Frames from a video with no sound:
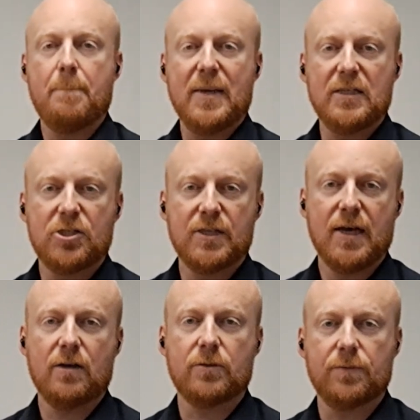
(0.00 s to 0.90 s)
pinch it
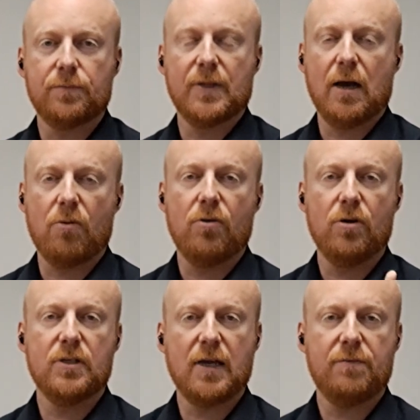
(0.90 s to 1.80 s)
out. Now
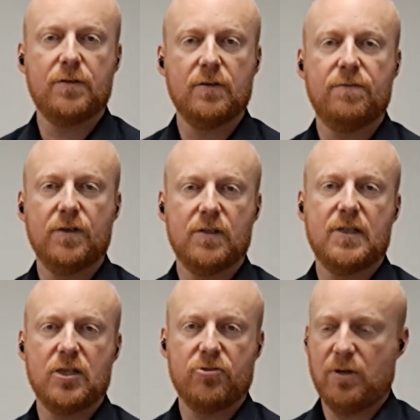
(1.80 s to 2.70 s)
those that have done first
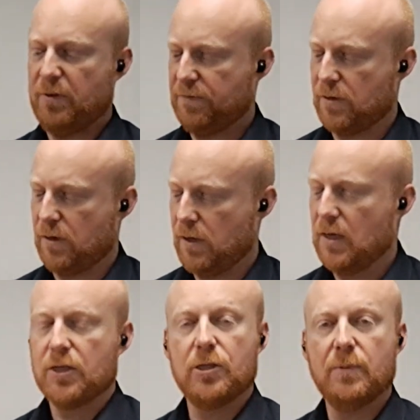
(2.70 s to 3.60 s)
aid training before,
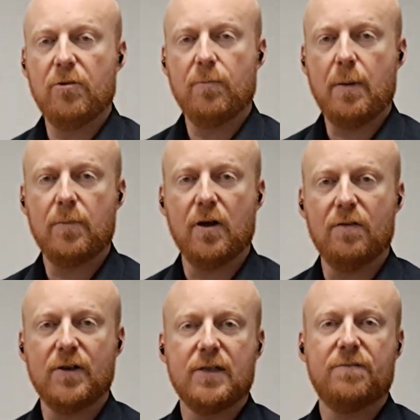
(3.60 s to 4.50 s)
you may remember
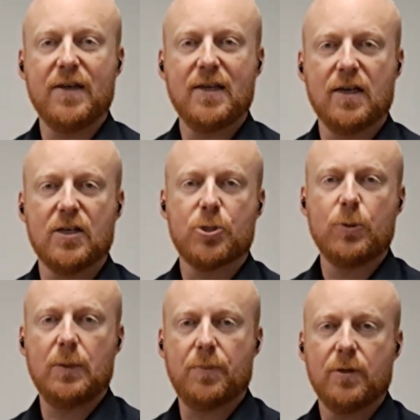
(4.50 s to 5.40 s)
of a finger
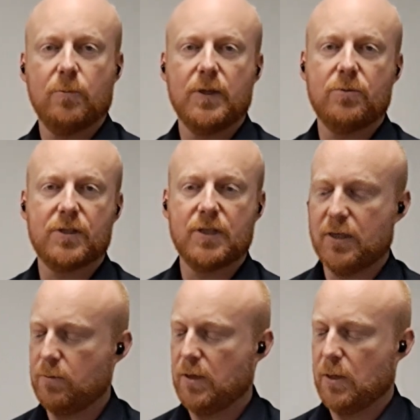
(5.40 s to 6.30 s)
sweep we used to
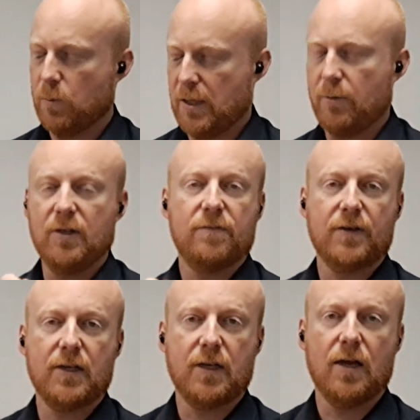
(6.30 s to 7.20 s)
do with our little
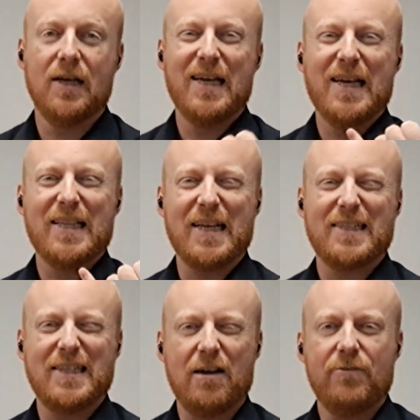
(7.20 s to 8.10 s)
finger.
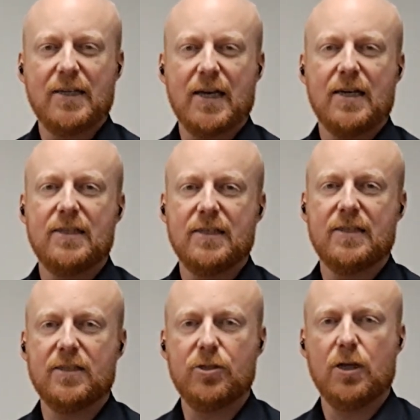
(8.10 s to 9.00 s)
That's now regarded
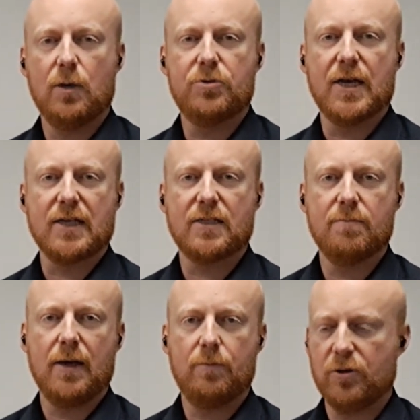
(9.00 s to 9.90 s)
as a dull object. You
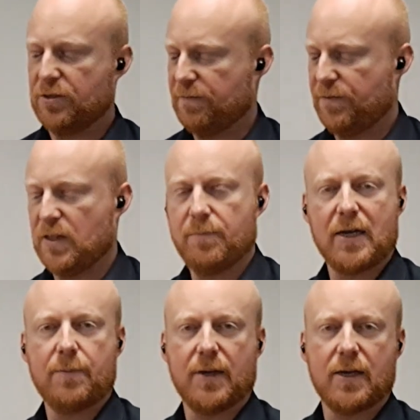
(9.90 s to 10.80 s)
might push it further
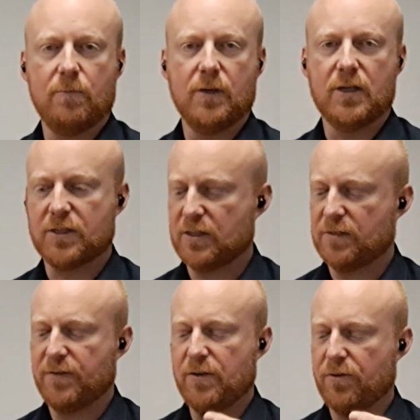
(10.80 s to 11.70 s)
back, making it worse. So it's
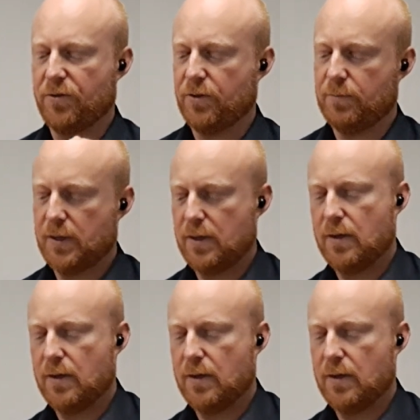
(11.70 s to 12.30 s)
finger and thumb,